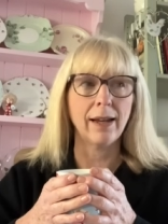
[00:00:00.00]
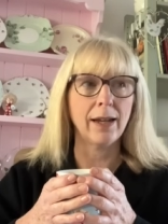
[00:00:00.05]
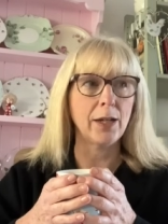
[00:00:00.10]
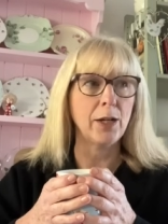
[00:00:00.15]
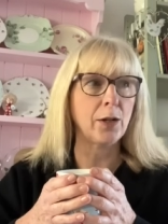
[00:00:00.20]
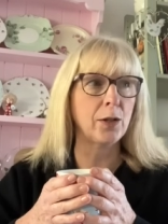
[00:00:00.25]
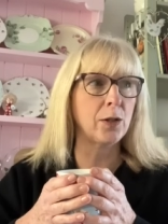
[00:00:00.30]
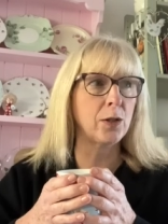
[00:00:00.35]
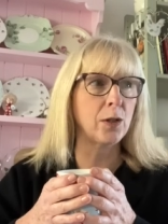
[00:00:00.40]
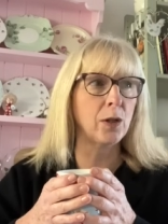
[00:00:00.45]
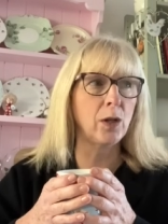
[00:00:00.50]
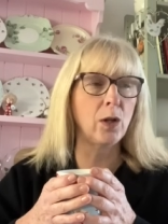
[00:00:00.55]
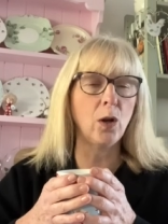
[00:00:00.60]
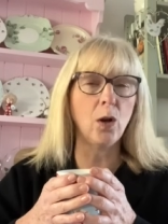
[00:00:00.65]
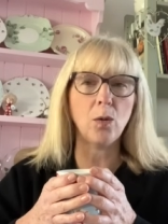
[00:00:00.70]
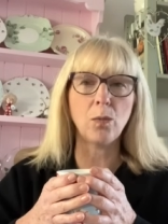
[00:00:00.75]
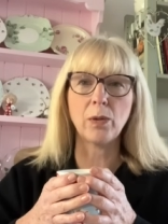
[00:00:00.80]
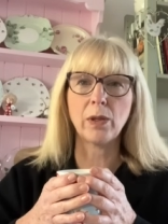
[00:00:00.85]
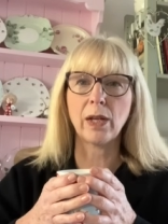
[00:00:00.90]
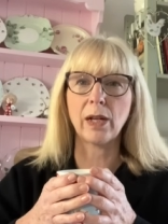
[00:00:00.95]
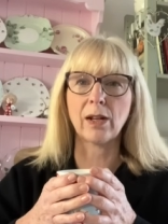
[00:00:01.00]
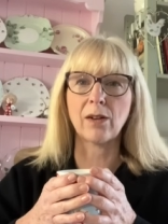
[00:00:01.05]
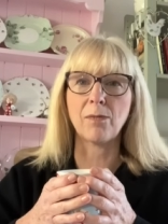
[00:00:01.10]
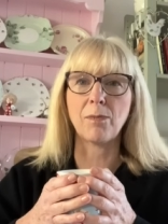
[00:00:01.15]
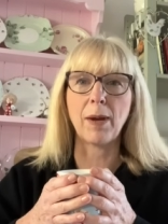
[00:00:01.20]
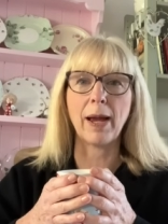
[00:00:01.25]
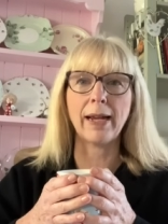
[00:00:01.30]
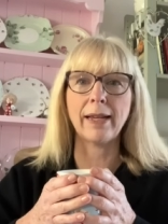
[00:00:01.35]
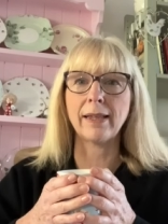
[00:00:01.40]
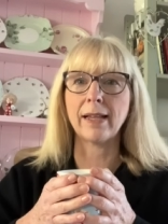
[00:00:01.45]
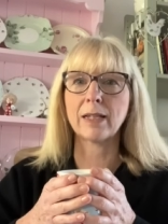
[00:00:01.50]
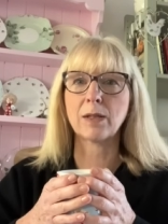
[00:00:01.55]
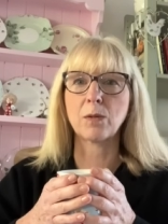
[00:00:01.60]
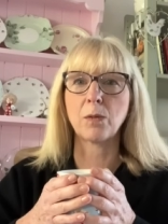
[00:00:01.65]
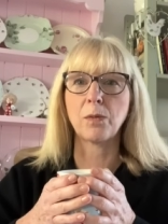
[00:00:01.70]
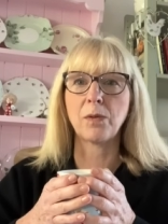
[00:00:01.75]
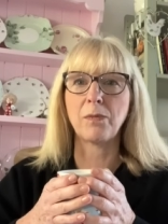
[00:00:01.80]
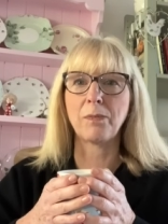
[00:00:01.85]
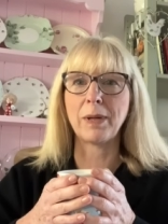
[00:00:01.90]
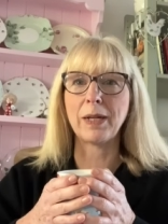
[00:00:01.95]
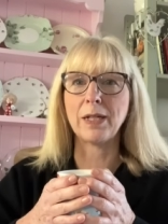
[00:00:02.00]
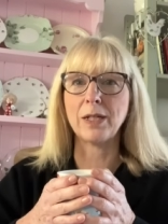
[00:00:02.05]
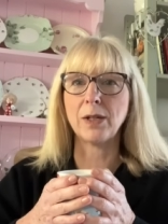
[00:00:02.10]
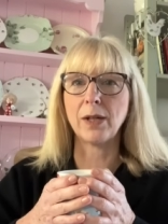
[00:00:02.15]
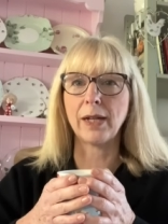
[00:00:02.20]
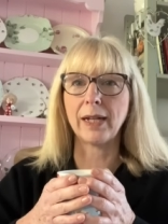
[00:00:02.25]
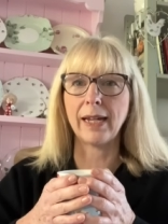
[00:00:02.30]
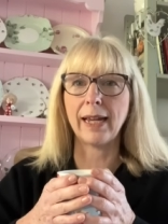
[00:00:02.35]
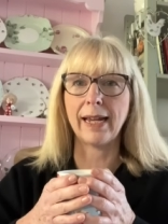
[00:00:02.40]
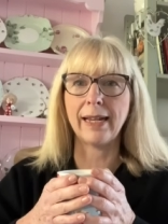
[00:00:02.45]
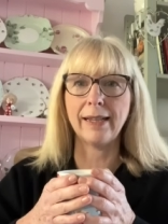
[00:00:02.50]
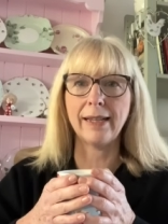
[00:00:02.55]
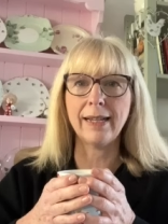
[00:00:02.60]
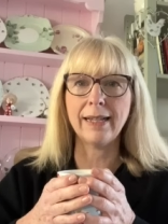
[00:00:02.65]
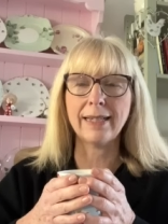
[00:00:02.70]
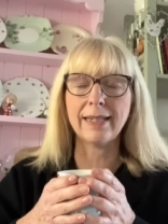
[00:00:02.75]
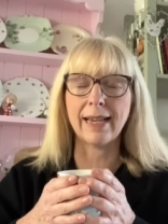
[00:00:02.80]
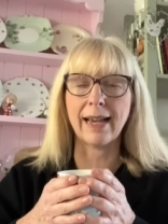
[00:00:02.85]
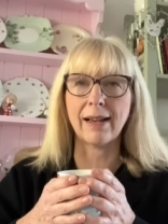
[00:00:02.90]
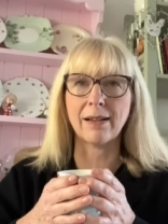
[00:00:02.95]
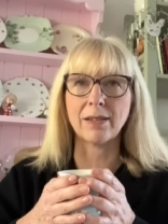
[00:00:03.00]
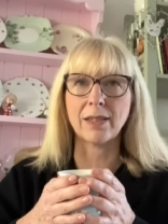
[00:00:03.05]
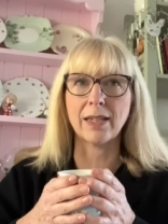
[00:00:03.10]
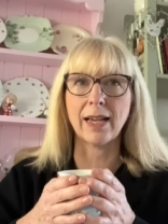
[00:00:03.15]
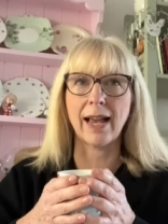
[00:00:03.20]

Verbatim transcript: You could do a lot with a lick of paint. That's what we've been doing in this house.